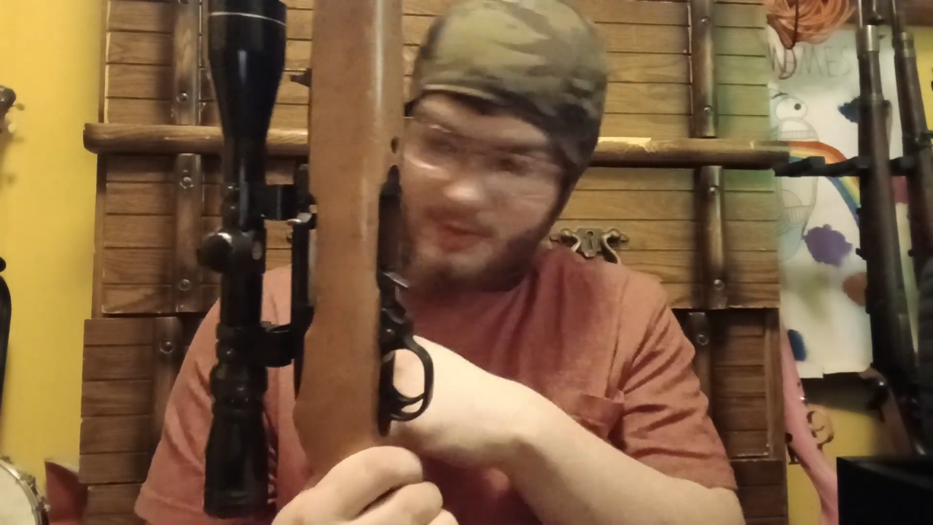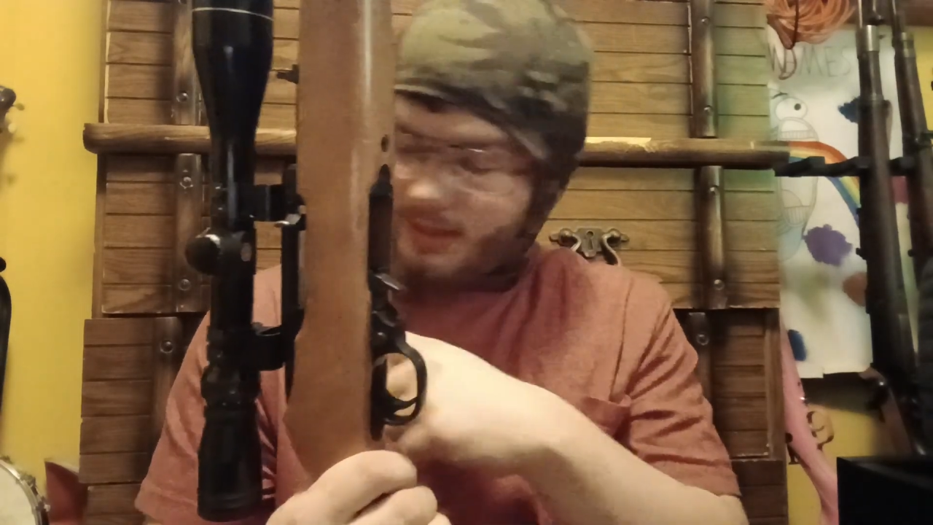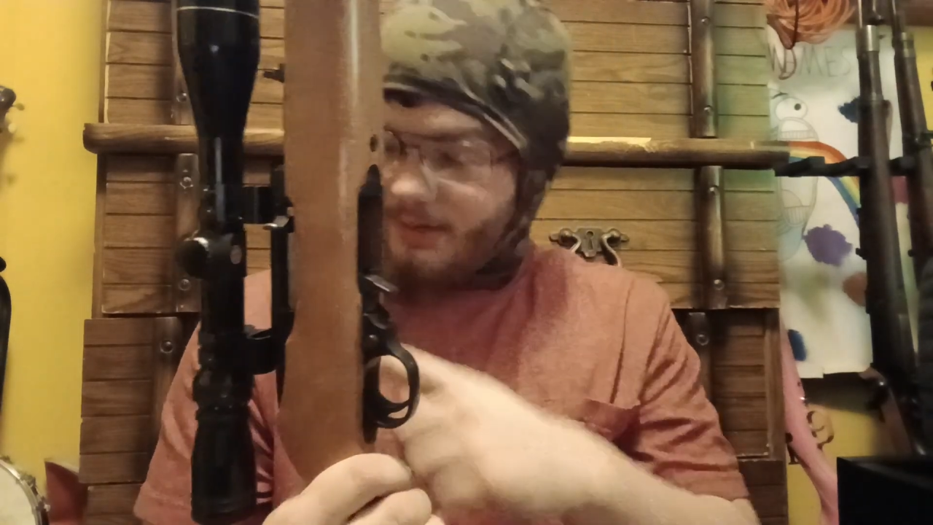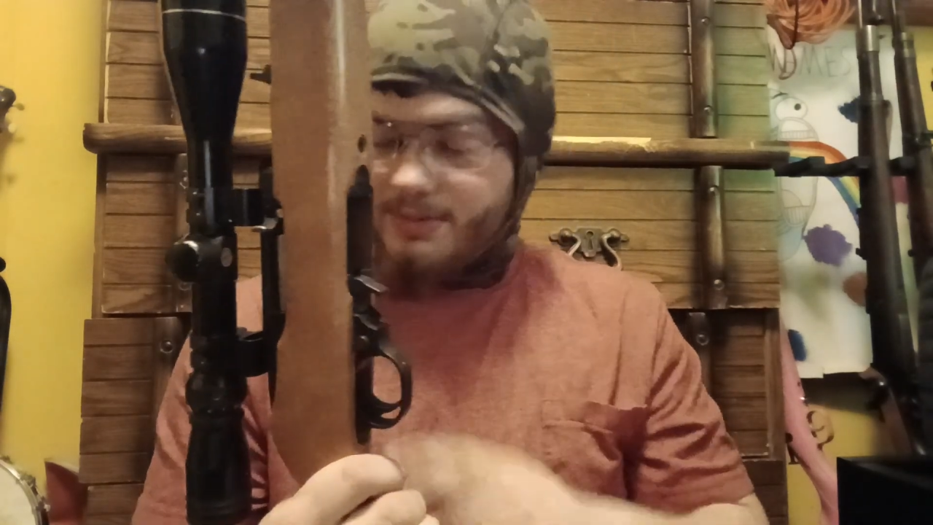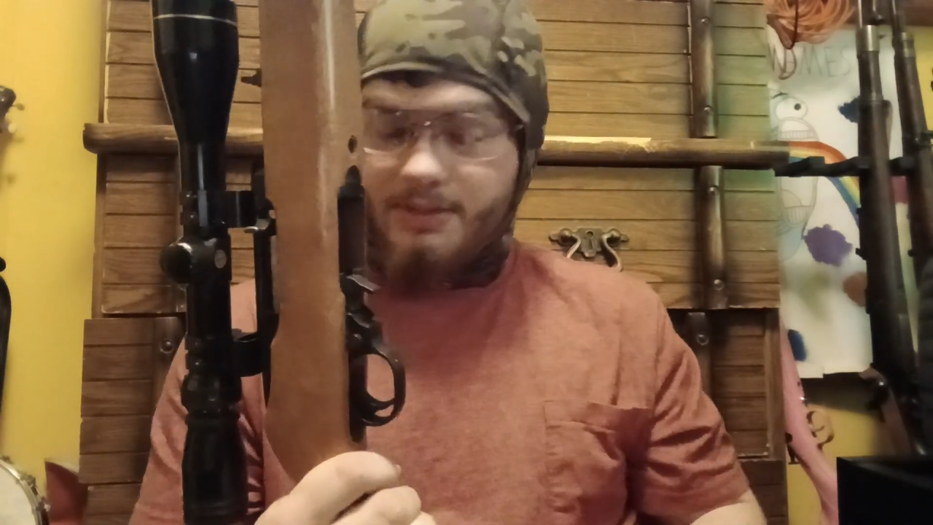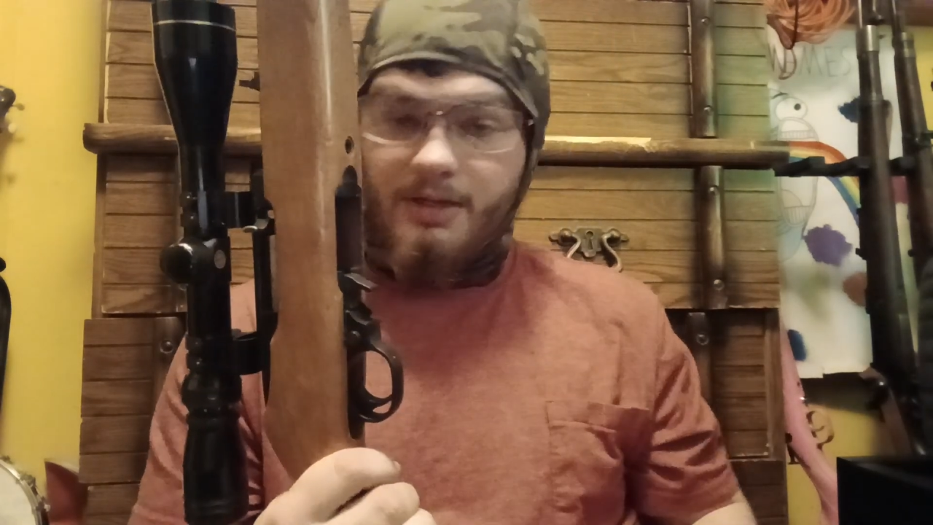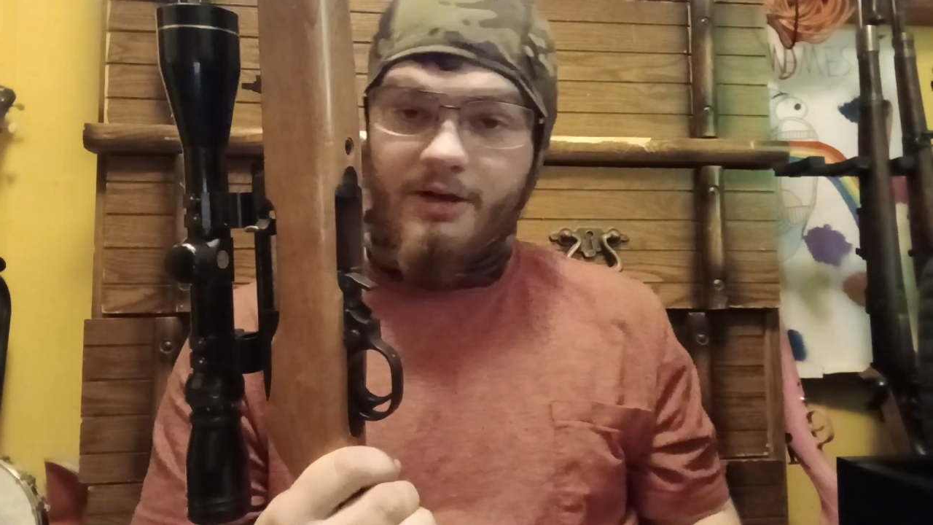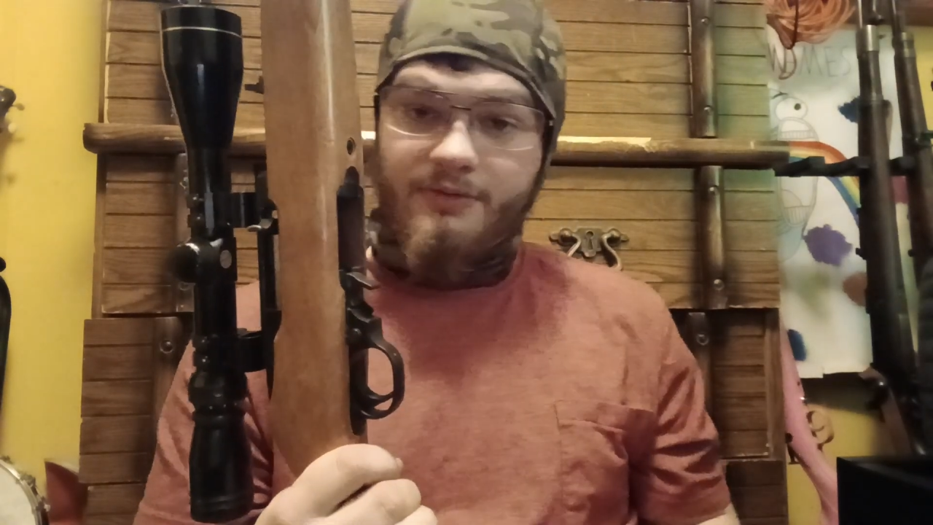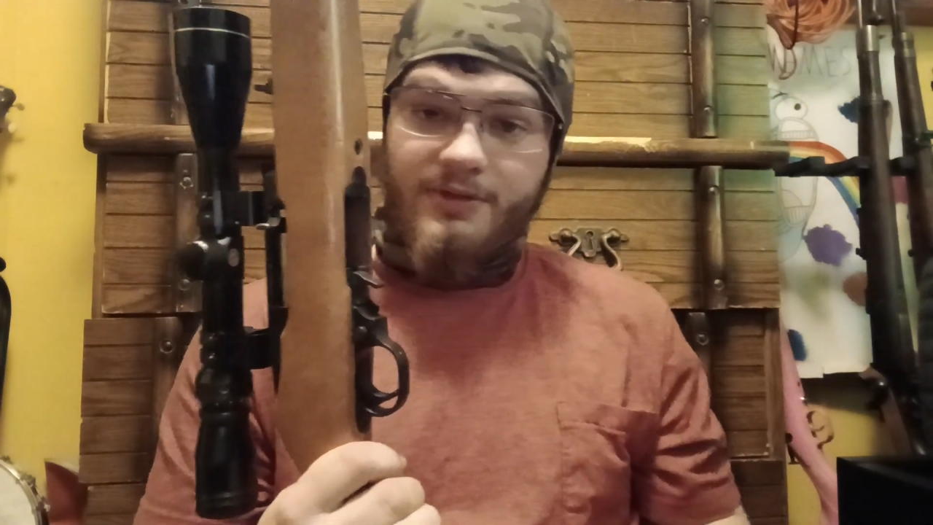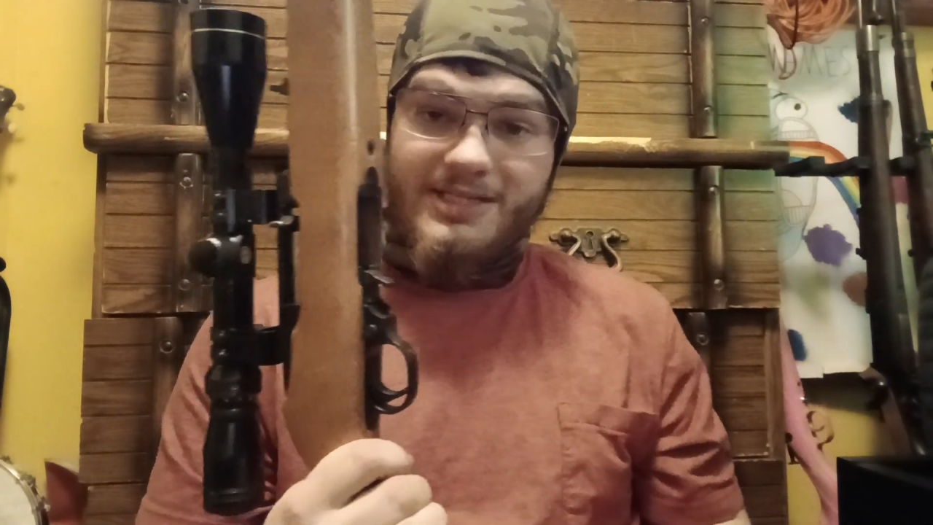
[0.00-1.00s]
Comes in later for the